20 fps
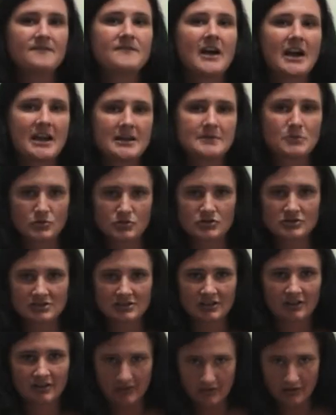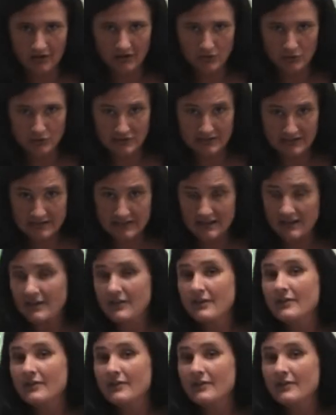fine motor skill they're going to need